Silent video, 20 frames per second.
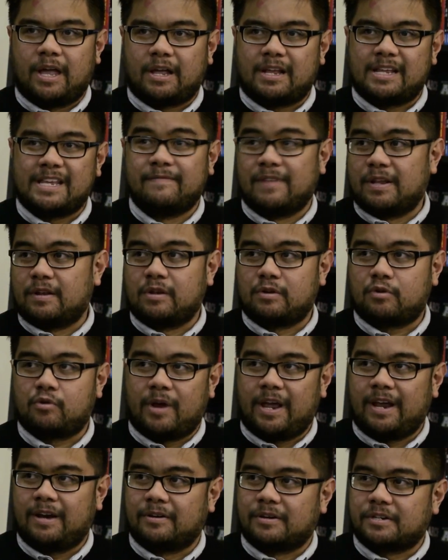even
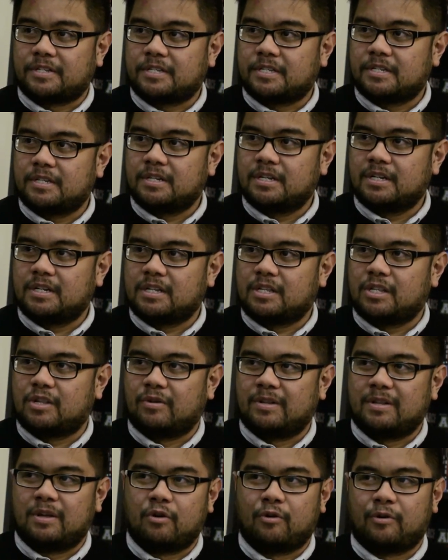creators
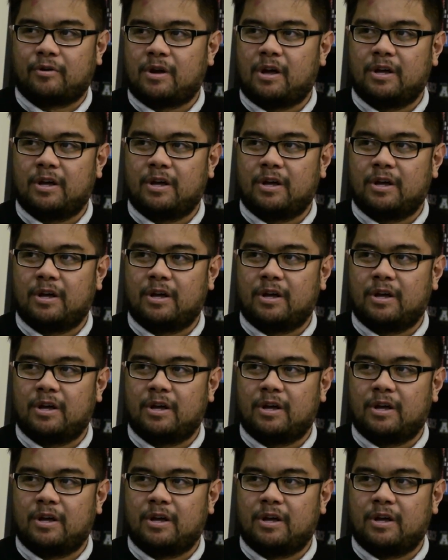don't, or